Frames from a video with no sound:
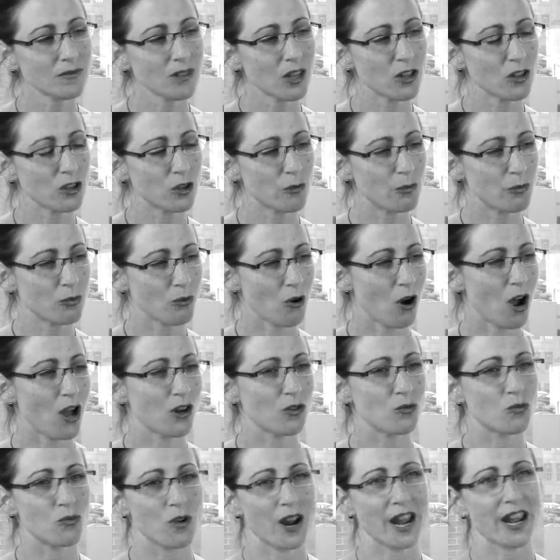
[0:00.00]
the
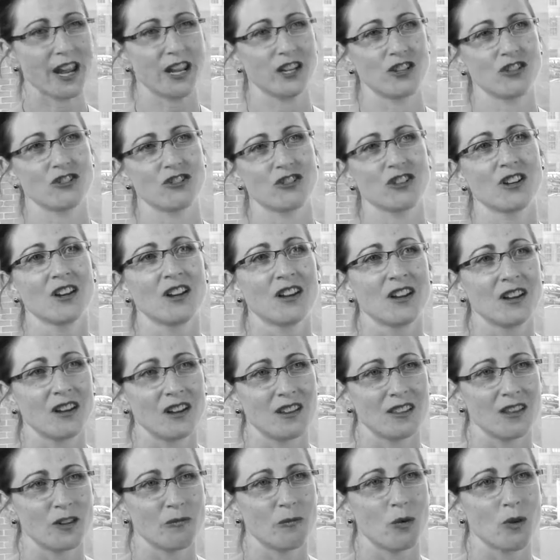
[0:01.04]
broad range
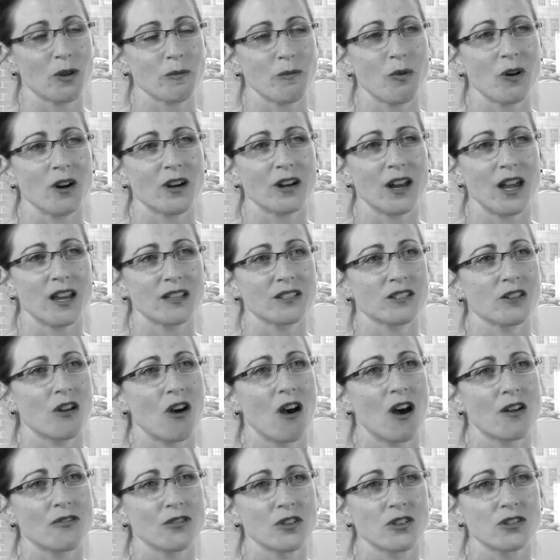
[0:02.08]
that Point Park has to
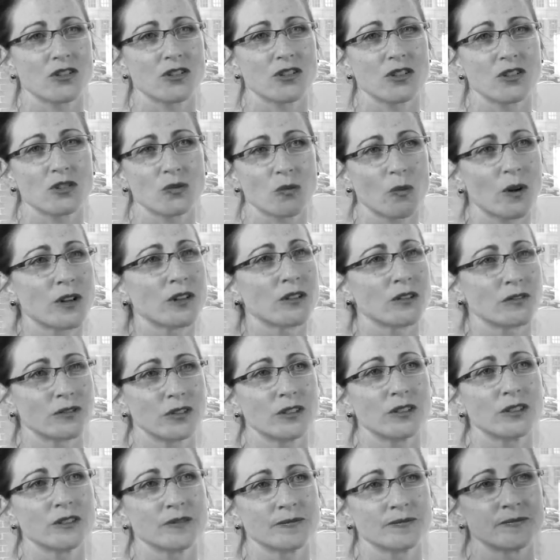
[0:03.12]
offer is just
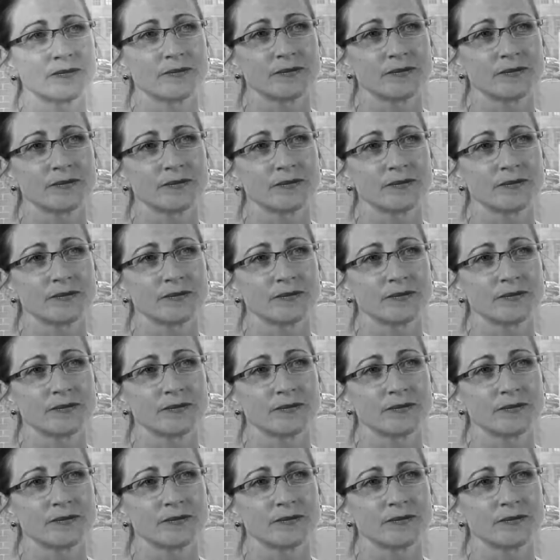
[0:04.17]
wonderful.